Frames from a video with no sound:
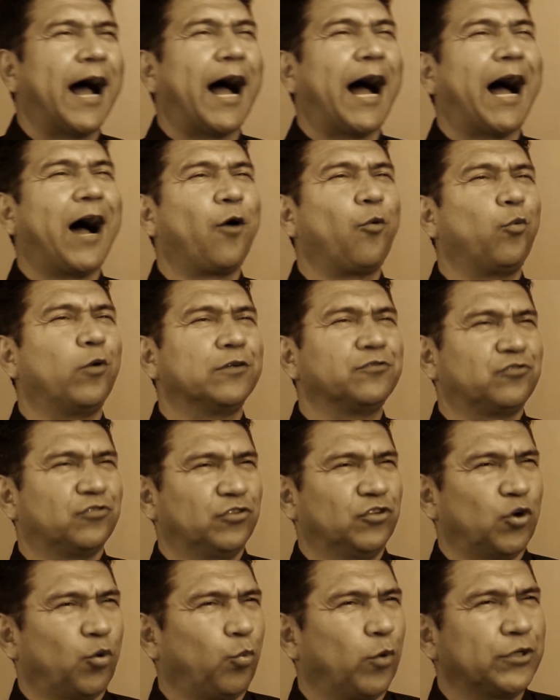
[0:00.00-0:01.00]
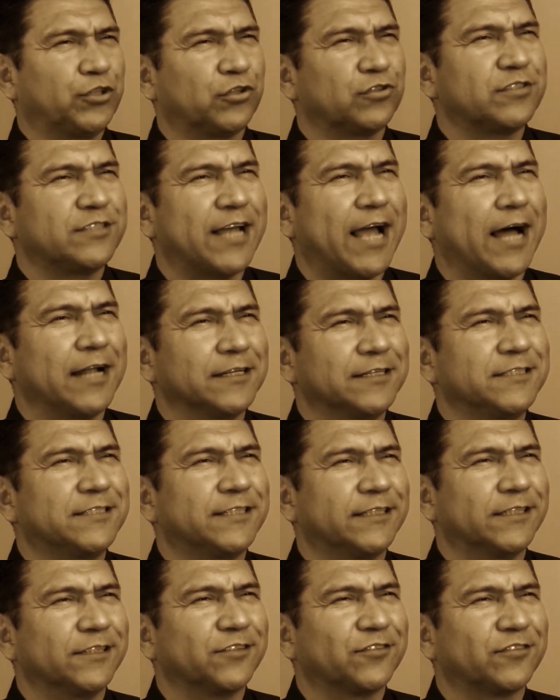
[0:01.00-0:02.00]
I want to know what your talent
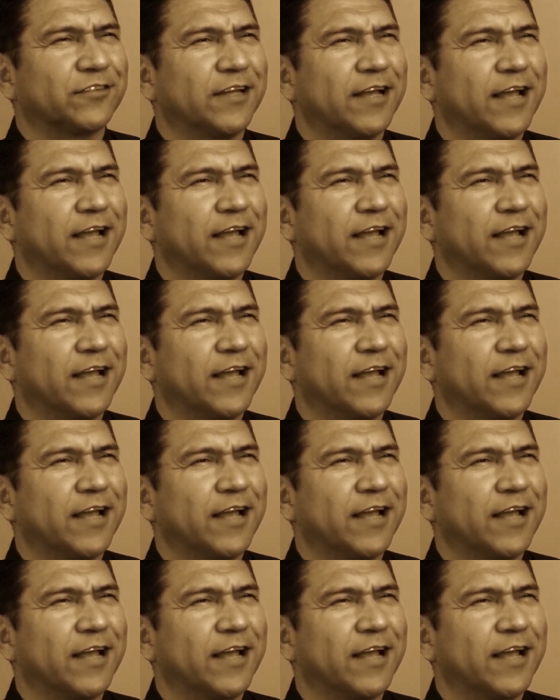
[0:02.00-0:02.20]
is.